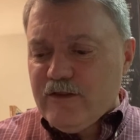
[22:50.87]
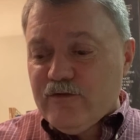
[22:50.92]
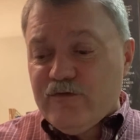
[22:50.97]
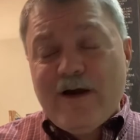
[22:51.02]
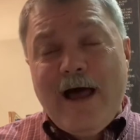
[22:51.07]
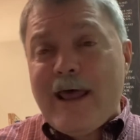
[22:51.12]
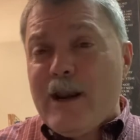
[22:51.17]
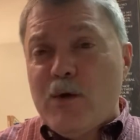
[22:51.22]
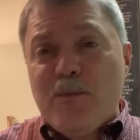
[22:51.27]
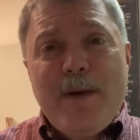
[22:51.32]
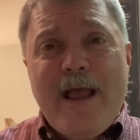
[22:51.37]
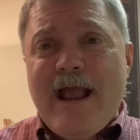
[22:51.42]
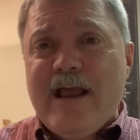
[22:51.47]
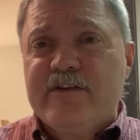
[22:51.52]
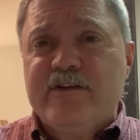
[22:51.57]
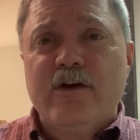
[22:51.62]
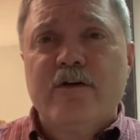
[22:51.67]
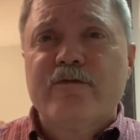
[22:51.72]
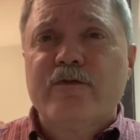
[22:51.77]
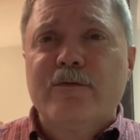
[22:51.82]
final
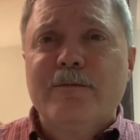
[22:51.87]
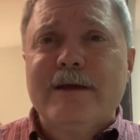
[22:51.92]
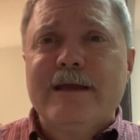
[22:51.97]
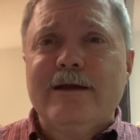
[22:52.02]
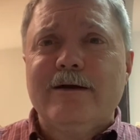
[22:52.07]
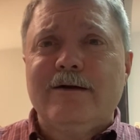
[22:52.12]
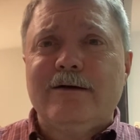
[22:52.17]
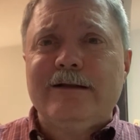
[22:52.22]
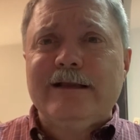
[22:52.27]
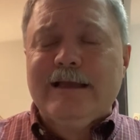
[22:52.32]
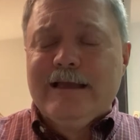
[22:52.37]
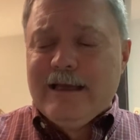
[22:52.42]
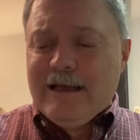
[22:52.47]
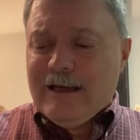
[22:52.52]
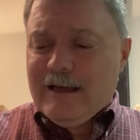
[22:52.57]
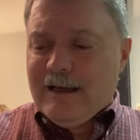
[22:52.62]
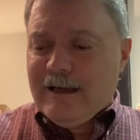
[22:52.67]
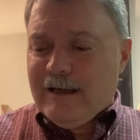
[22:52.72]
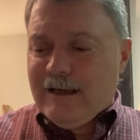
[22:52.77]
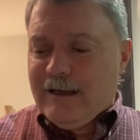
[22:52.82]
Passover meal,
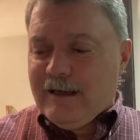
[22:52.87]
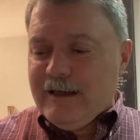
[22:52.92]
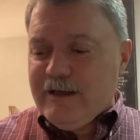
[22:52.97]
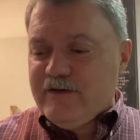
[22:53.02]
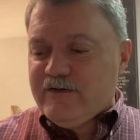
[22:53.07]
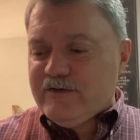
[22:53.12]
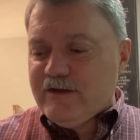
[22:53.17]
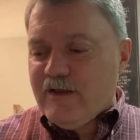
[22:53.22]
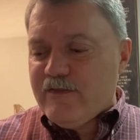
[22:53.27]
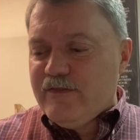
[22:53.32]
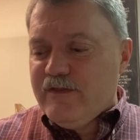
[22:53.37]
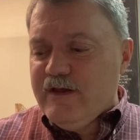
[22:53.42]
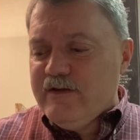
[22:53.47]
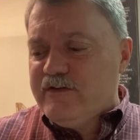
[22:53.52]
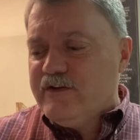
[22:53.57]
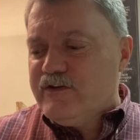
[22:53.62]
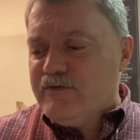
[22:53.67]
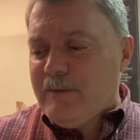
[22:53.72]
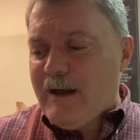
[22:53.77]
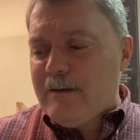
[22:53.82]
he said,
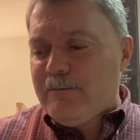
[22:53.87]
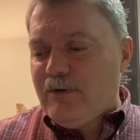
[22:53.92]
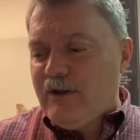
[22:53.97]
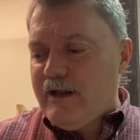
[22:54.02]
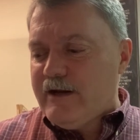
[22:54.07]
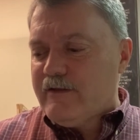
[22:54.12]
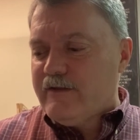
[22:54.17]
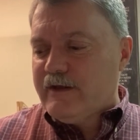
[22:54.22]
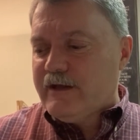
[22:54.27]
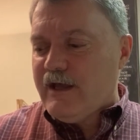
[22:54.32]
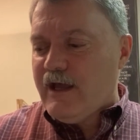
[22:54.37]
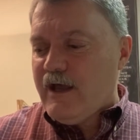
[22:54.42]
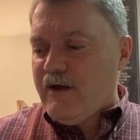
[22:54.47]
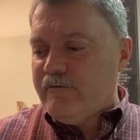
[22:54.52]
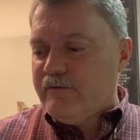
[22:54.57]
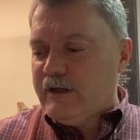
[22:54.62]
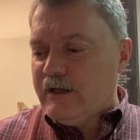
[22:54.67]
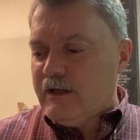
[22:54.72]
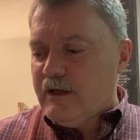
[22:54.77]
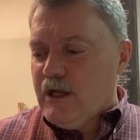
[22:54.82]
"This is my blood of the
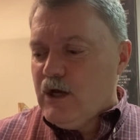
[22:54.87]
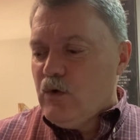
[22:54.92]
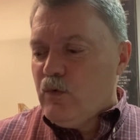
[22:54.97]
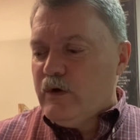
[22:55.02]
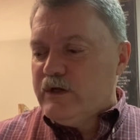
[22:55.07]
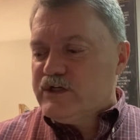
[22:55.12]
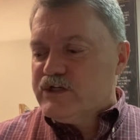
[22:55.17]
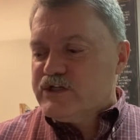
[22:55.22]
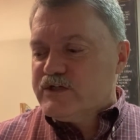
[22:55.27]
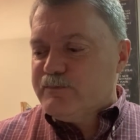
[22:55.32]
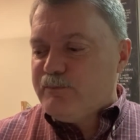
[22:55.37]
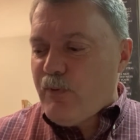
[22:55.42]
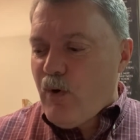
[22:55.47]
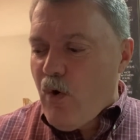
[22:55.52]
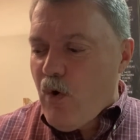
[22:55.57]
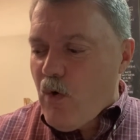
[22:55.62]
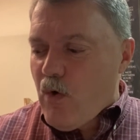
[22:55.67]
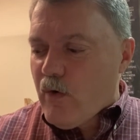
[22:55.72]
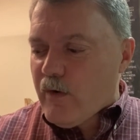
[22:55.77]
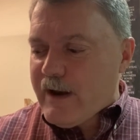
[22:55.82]
covenant, which is
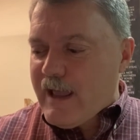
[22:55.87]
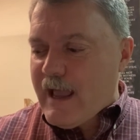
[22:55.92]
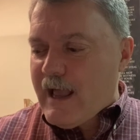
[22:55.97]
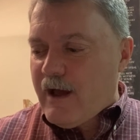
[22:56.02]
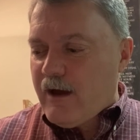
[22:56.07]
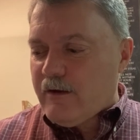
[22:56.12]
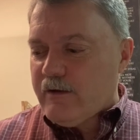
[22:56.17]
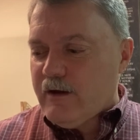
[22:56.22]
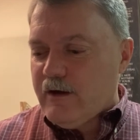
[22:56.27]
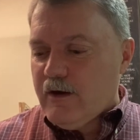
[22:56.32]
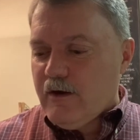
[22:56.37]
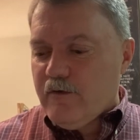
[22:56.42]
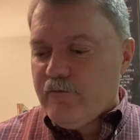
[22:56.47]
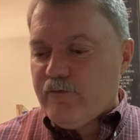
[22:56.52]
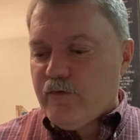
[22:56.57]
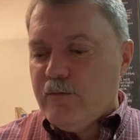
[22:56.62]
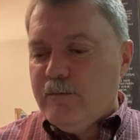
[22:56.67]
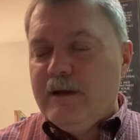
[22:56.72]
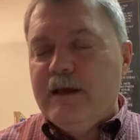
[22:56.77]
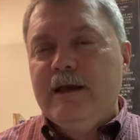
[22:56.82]
poured out
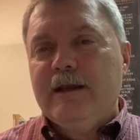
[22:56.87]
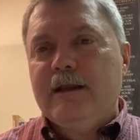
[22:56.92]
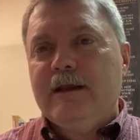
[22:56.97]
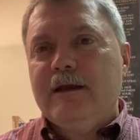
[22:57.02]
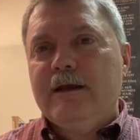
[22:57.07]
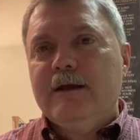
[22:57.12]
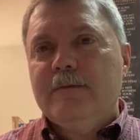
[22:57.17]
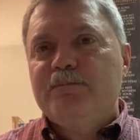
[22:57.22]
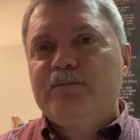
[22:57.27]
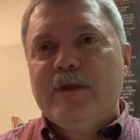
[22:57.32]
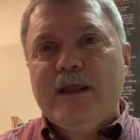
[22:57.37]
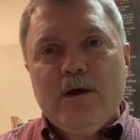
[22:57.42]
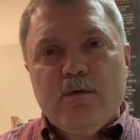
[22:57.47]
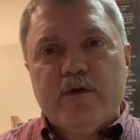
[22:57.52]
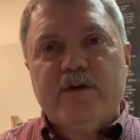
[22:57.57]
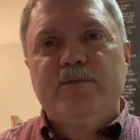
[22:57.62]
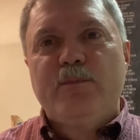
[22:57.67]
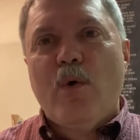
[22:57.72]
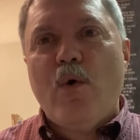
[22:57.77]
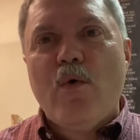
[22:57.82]
for many." It
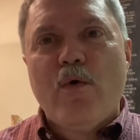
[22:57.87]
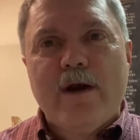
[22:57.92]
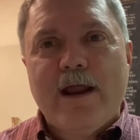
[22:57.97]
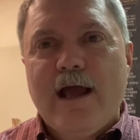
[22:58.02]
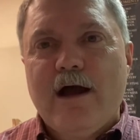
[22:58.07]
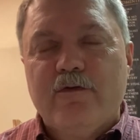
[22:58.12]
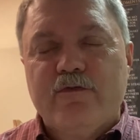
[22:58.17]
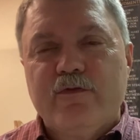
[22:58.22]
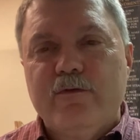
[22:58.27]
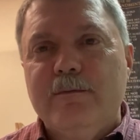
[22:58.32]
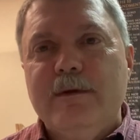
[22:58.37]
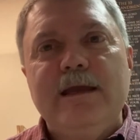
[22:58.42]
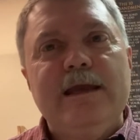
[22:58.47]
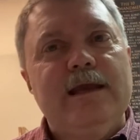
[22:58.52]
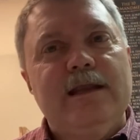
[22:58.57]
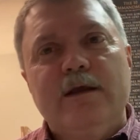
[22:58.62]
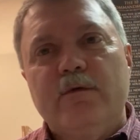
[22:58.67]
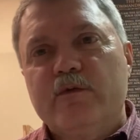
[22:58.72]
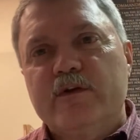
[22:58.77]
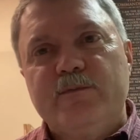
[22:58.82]
was poured out for
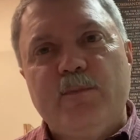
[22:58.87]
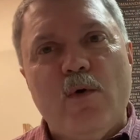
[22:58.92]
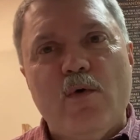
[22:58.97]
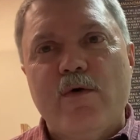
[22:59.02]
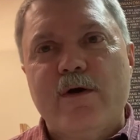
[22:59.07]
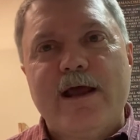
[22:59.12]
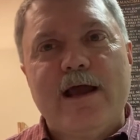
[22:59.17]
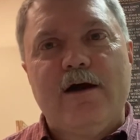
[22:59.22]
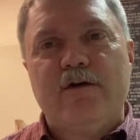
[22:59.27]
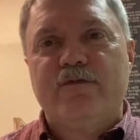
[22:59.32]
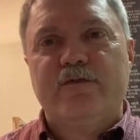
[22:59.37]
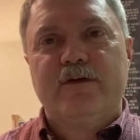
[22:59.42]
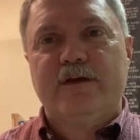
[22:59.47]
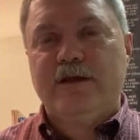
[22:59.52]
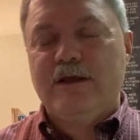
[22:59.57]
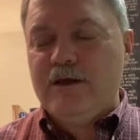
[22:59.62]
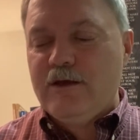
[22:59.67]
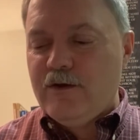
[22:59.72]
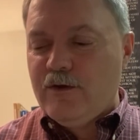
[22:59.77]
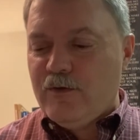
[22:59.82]
me and it was poured out for
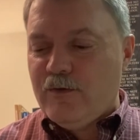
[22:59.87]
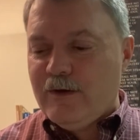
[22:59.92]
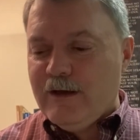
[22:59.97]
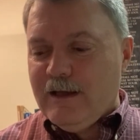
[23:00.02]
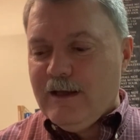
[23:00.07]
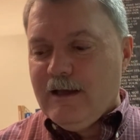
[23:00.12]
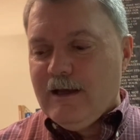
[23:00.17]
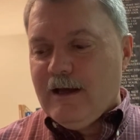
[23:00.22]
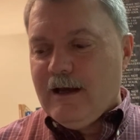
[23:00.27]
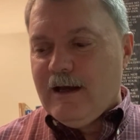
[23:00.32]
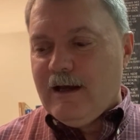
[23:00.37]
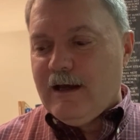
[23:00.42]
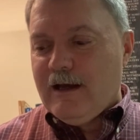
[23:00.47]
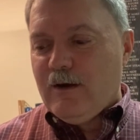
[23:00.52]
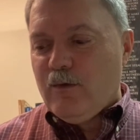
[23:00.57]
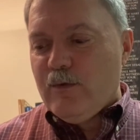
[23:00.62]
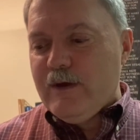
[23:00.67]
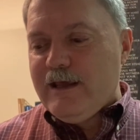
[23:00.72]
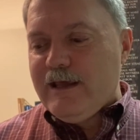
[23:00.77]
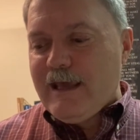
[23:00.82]
you.
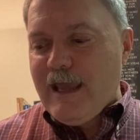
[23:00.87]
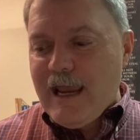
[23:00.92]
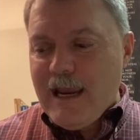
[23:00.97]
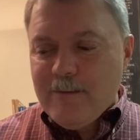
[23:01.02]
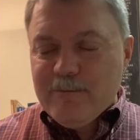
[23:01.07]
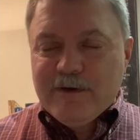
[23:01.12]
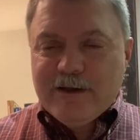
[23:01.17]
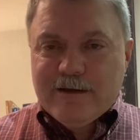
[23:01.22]
We came